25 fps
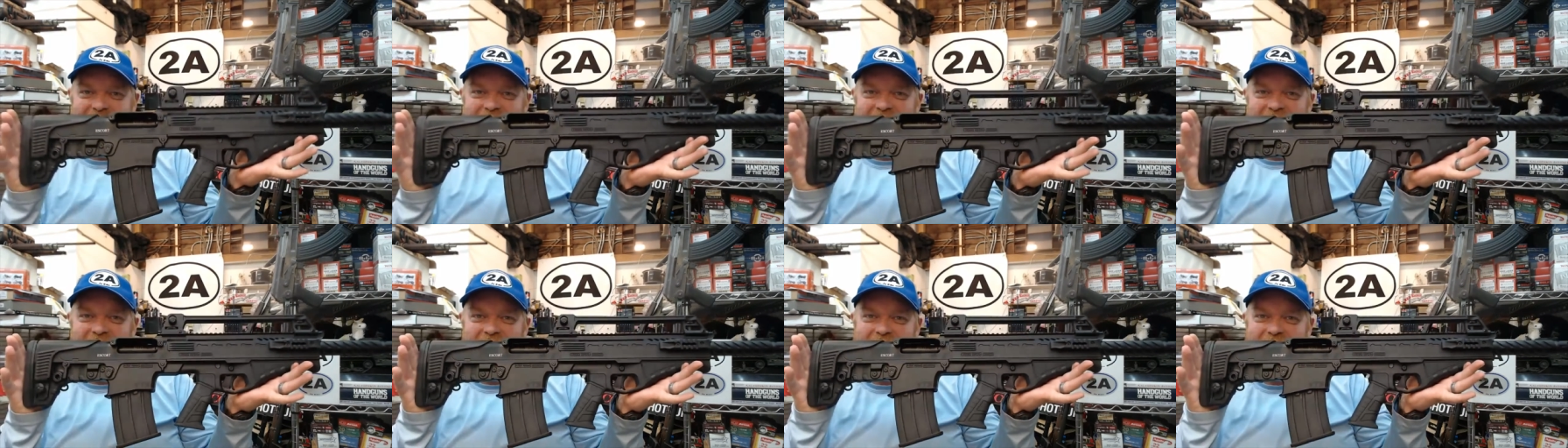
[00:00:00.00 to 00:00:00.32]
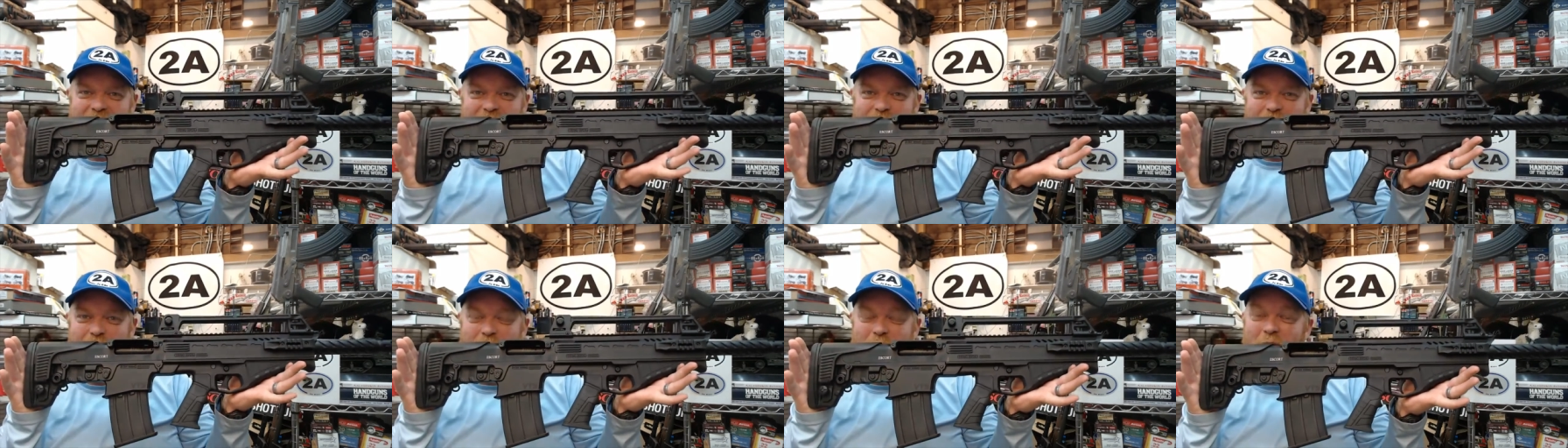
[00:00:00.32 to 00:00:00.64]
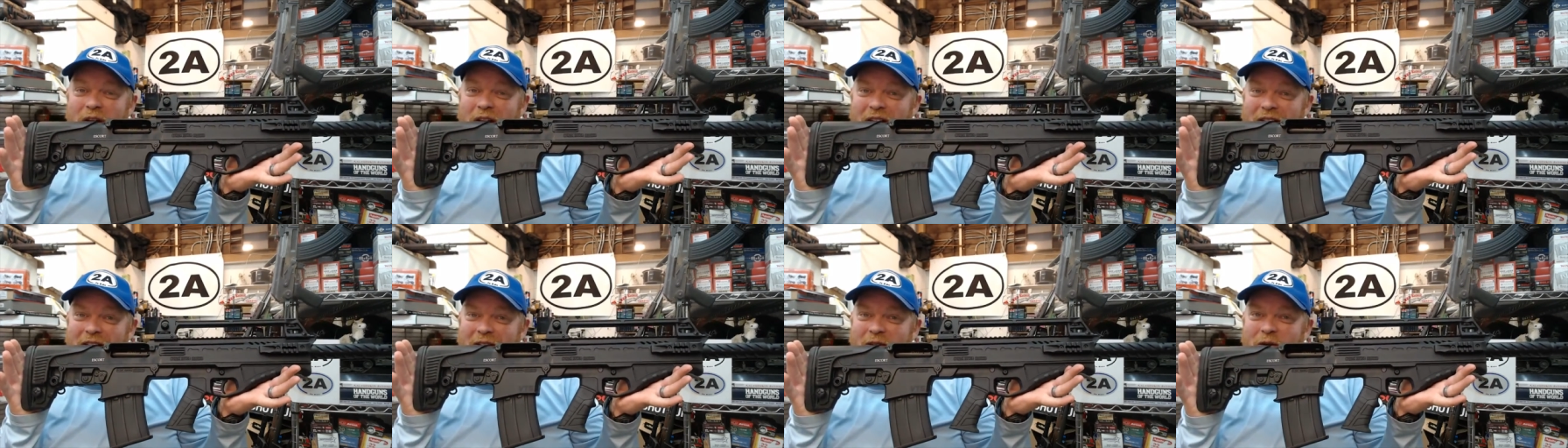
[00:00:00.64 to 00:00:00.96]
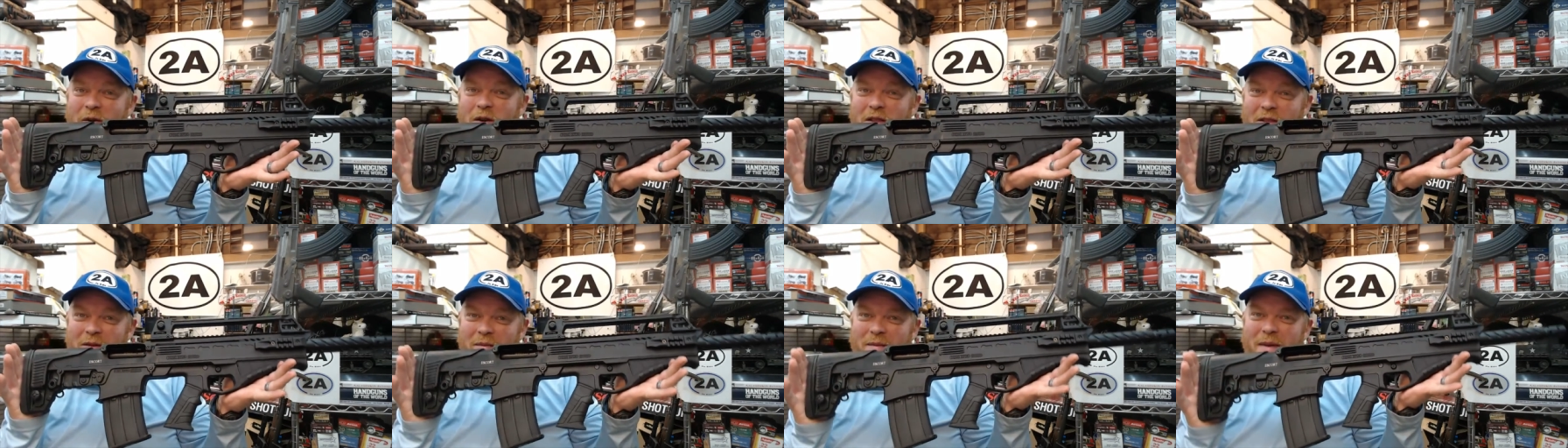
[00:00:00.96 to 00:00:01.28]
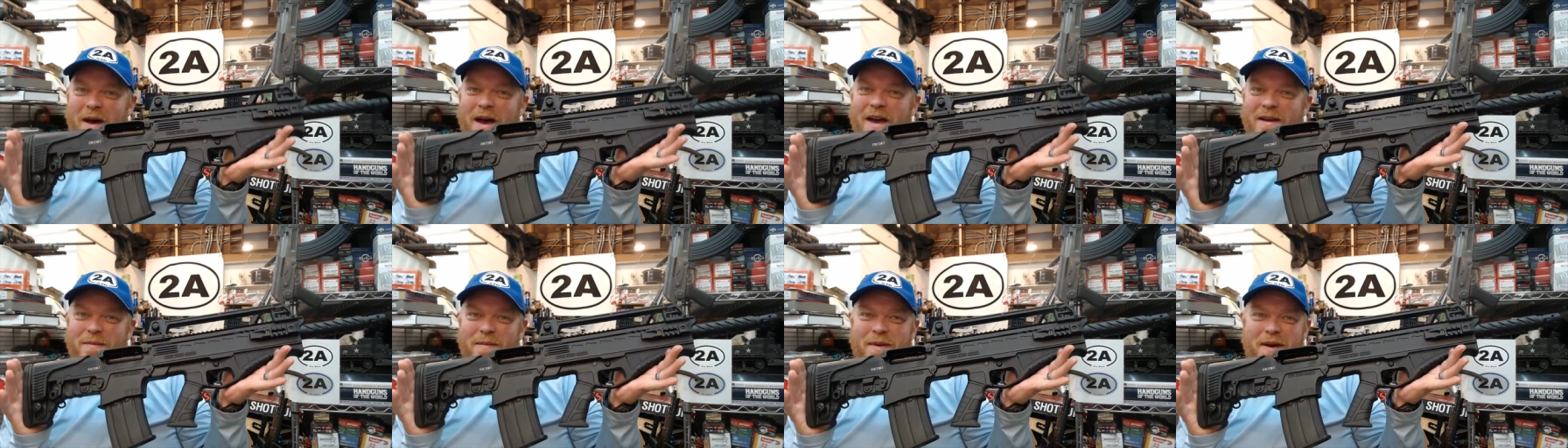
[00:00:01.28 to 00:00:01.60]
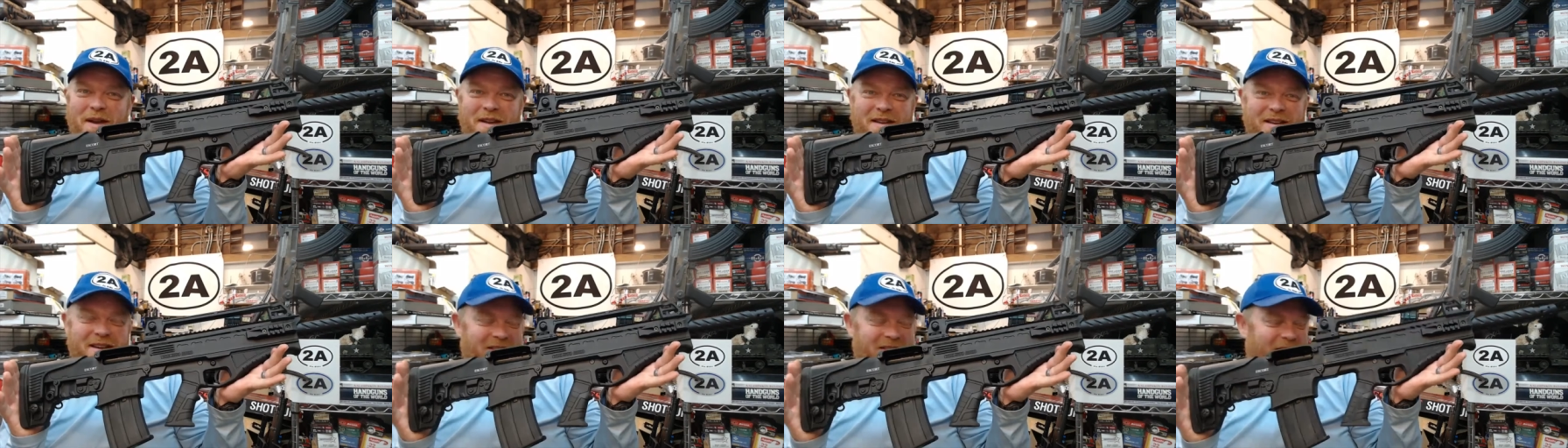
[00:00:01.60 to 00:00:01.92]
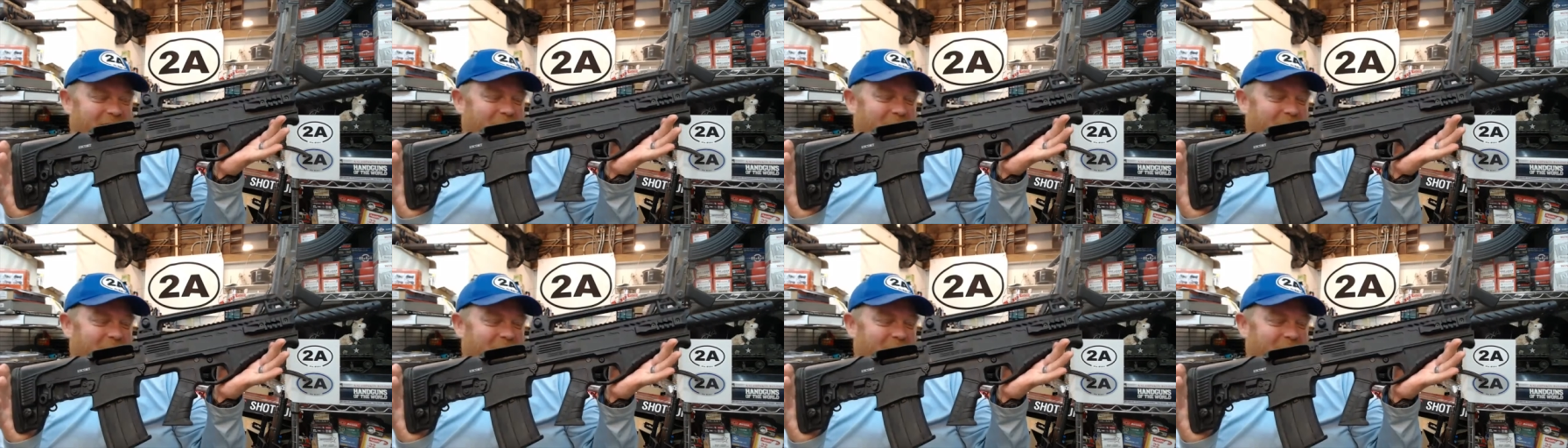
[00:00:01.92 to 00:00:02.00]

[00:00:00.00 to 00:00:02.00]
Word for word: looks pretty cool in my opinion.